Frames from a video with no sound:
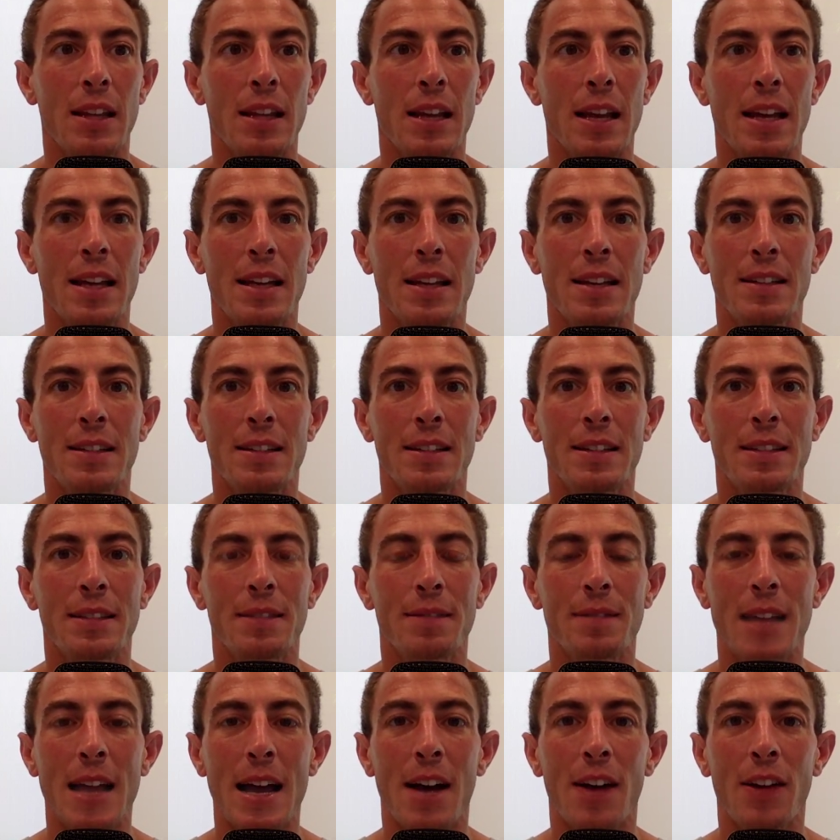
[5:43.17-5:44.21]
And
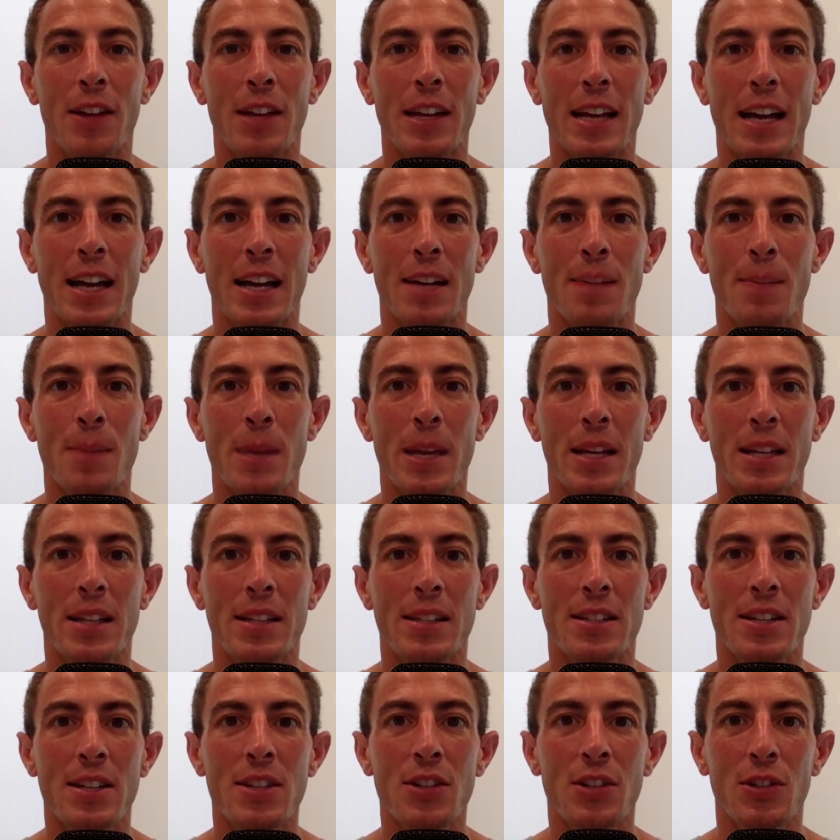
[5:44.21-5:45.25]
now they got to make a
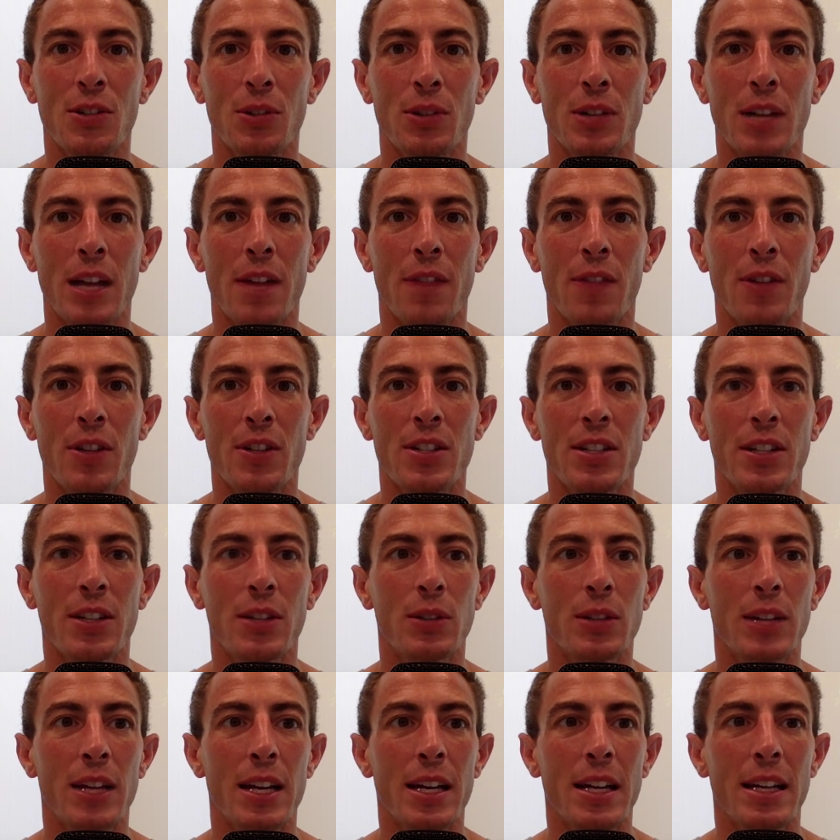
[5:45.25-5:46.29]
decision on every
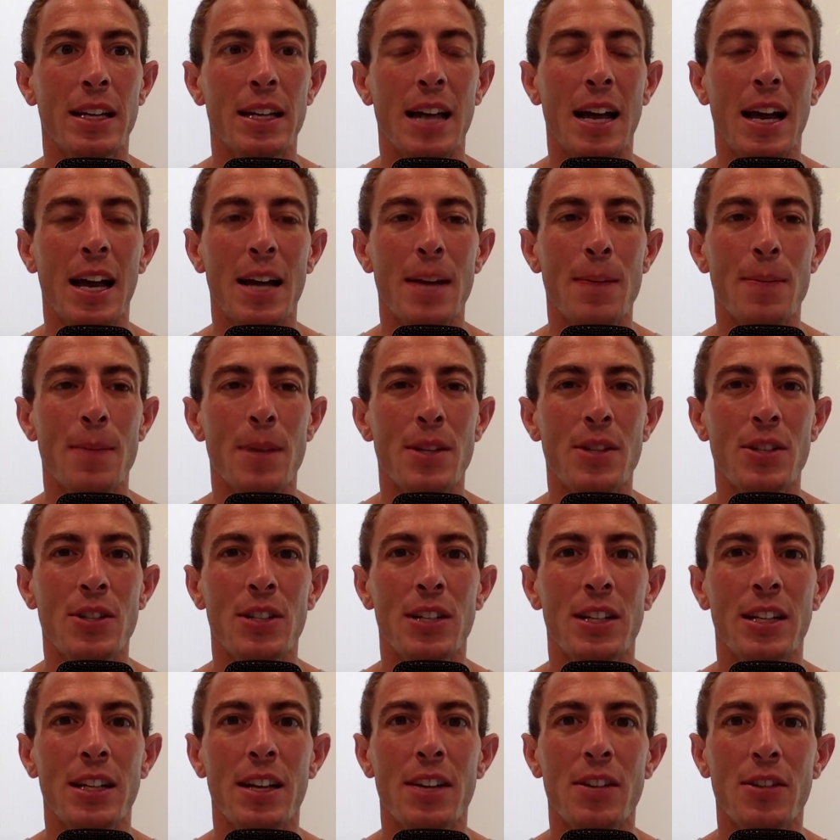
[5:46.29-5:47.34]
single day. And Hyde
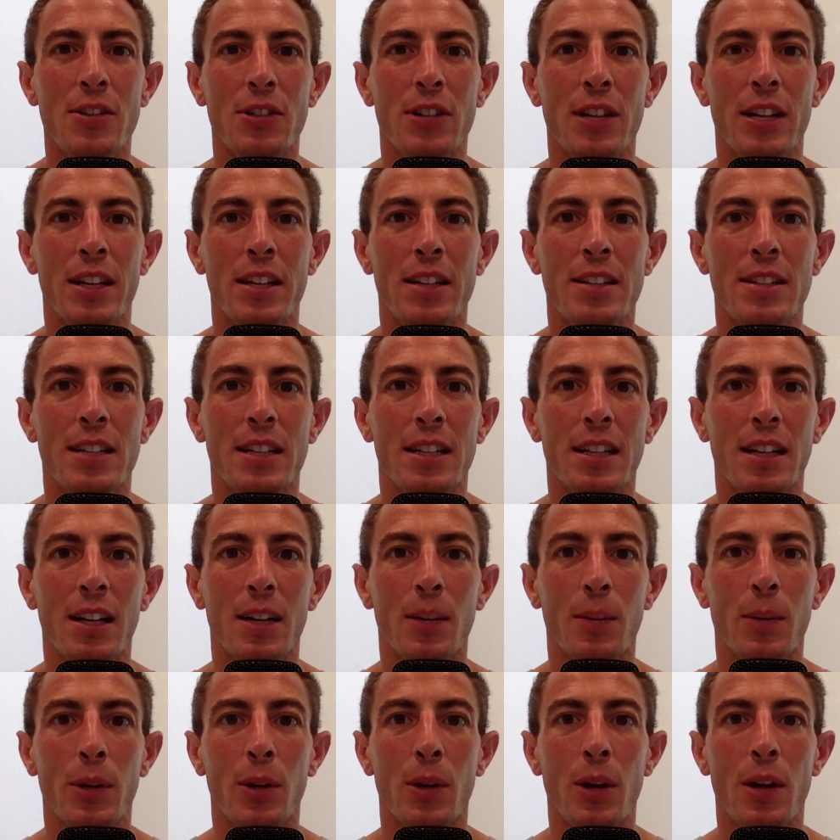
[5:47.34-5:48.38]
mentioned it yesterday. It's like, all
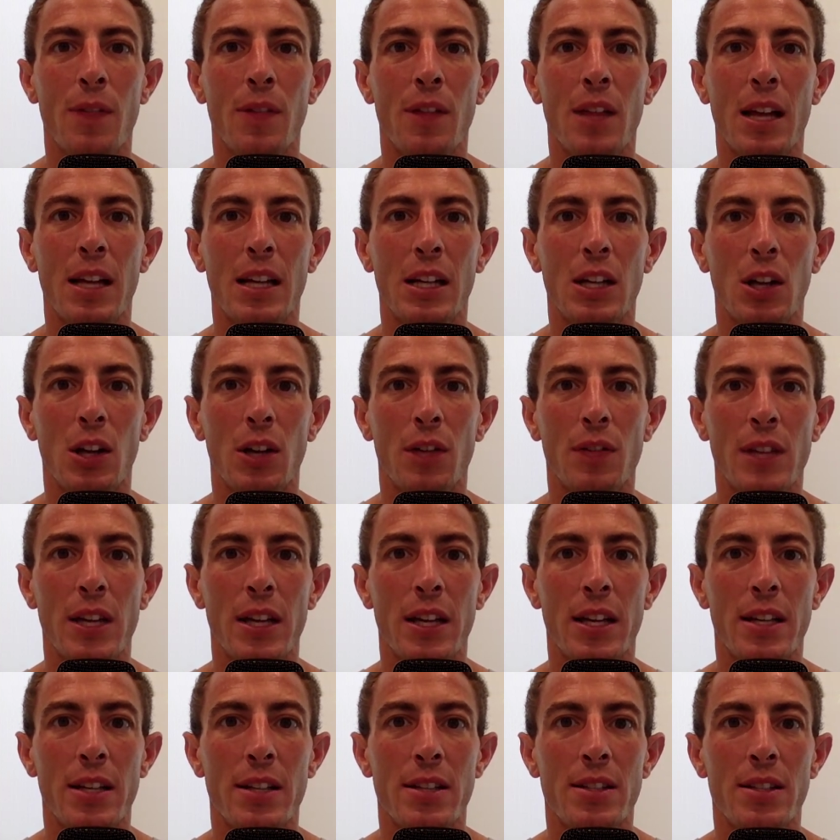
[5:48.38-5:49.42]
right, we don't have a lot of off
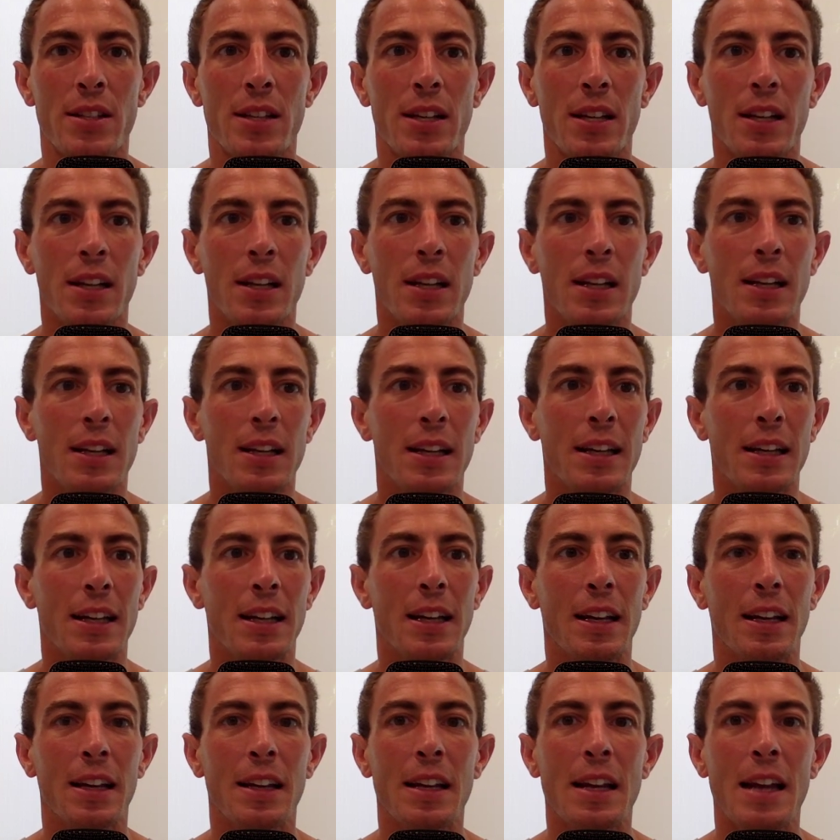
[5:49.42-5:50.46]
days.
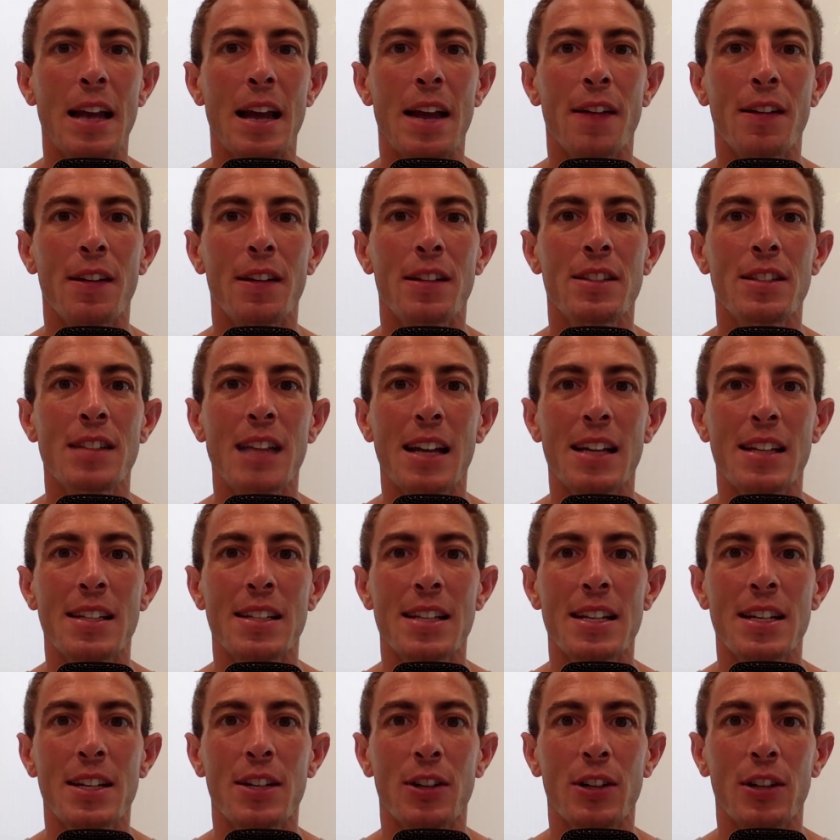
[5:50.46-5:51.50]
It's not a
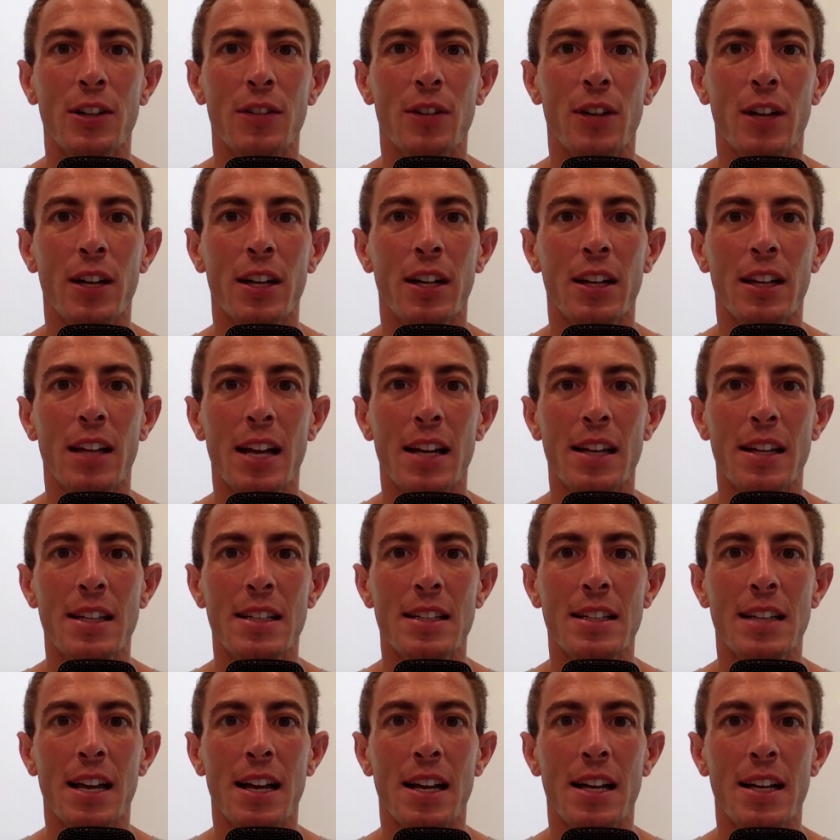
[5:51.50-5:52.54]
secret, right? A lot of
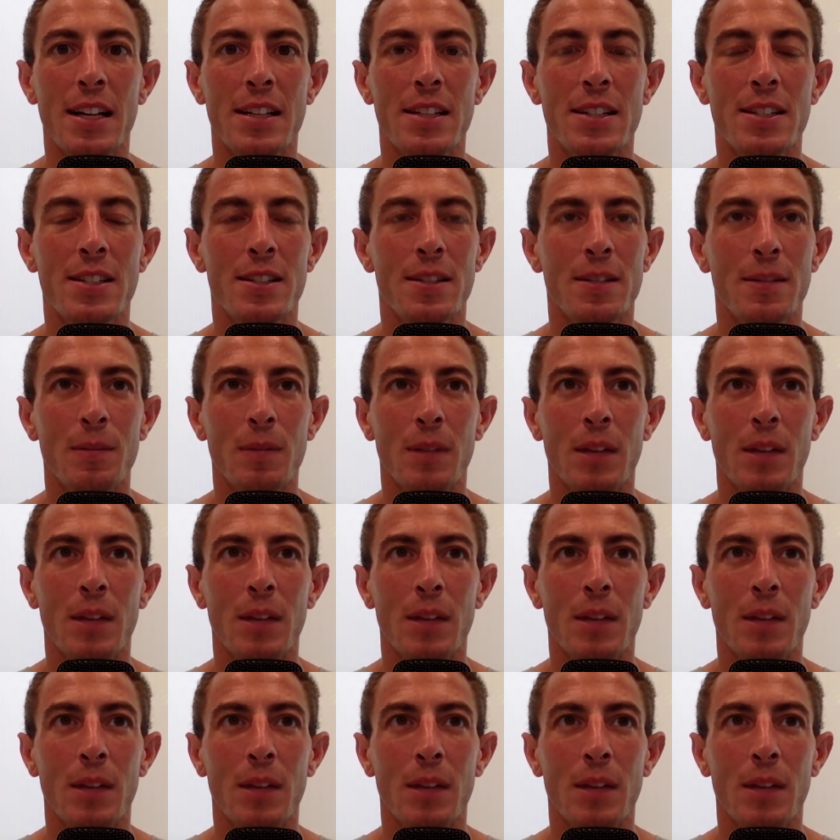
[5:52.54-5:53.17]
these guys,